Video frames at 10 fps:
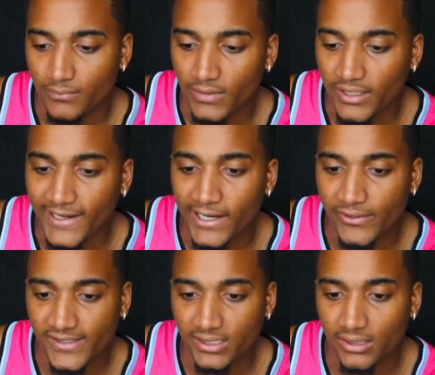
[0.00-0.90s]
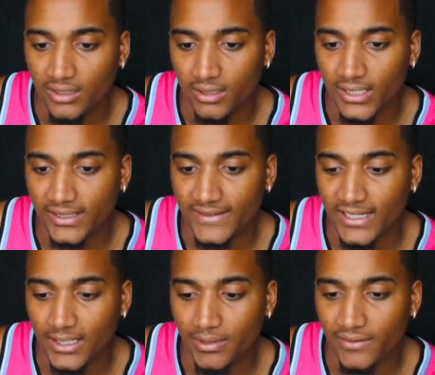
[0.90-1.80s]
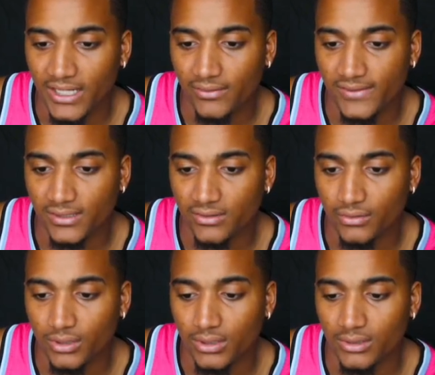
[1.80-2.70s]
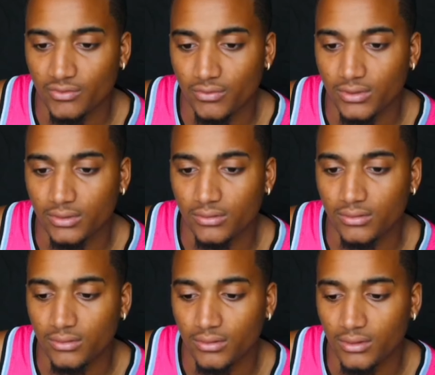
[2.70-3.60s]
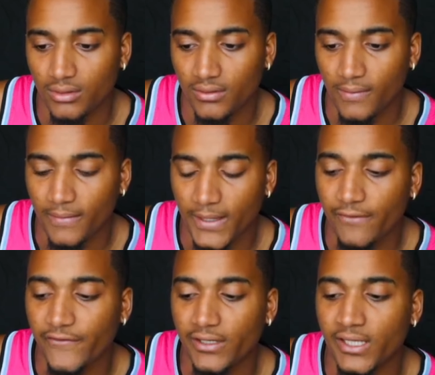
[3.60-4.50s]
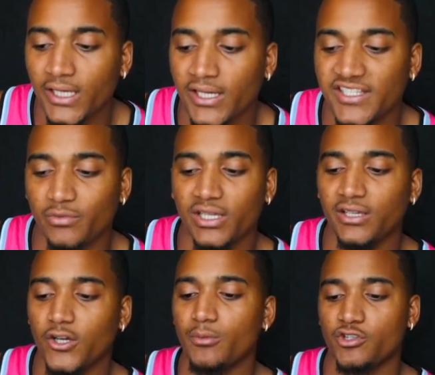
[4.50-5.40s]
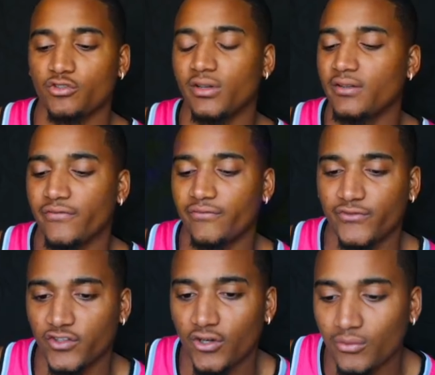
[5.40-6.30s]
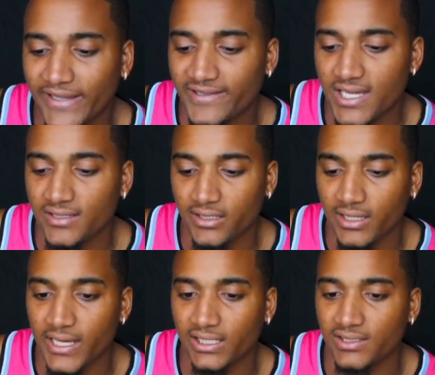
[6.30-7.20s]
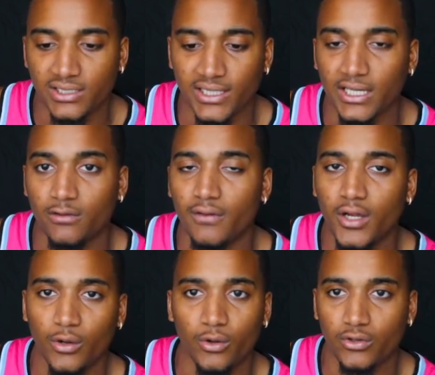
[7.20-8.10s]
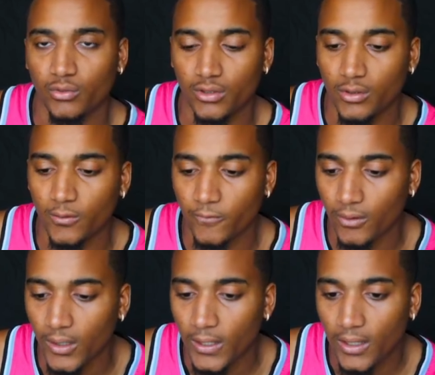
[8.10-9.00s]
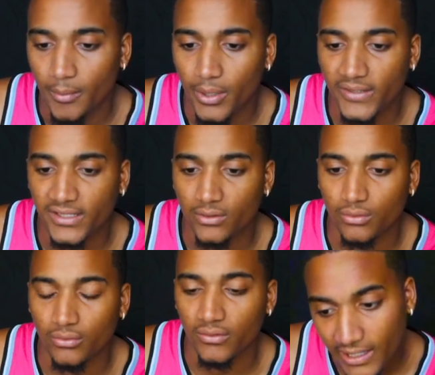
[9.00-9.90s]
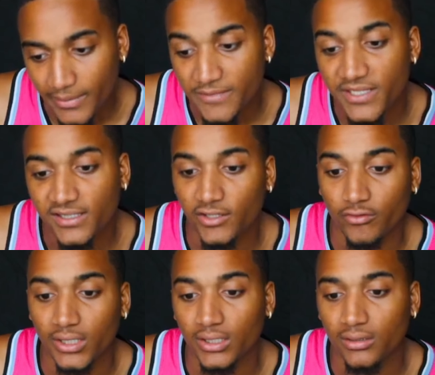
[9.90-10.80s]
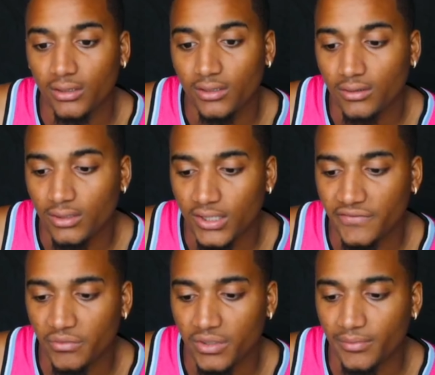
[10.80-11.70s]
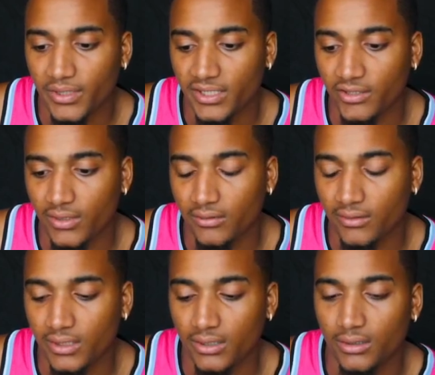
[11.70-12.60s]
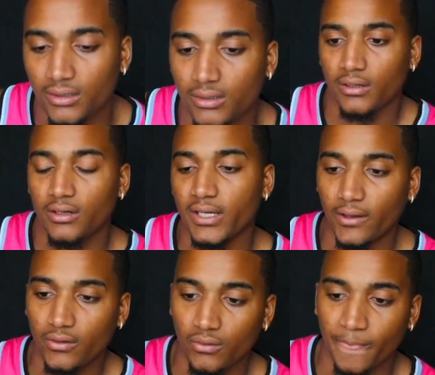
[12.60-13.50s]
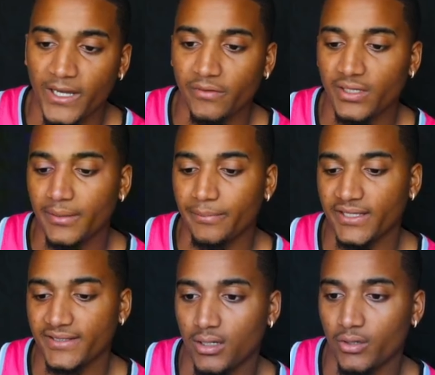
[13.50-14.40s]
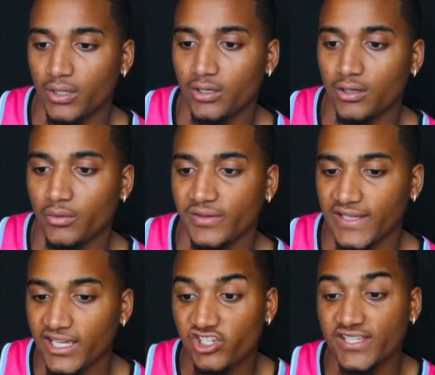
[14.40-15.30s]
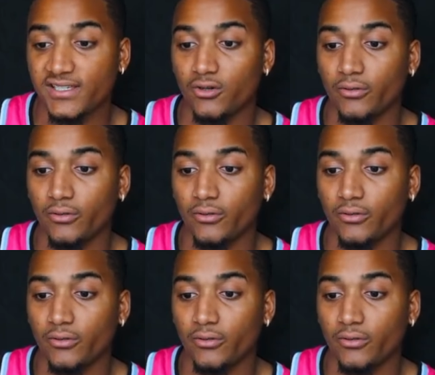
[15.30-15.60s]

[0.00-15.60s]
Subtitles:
Clarity. Add a tiny bit of clarity to it as well. Everything here is really optional and to your own taste and likings and the kind of look you want to go for. Particles, that's basically grain. I don't think we're going to put any grain here. Alright, cool. Now we've done the basics. We're going to go into HSL.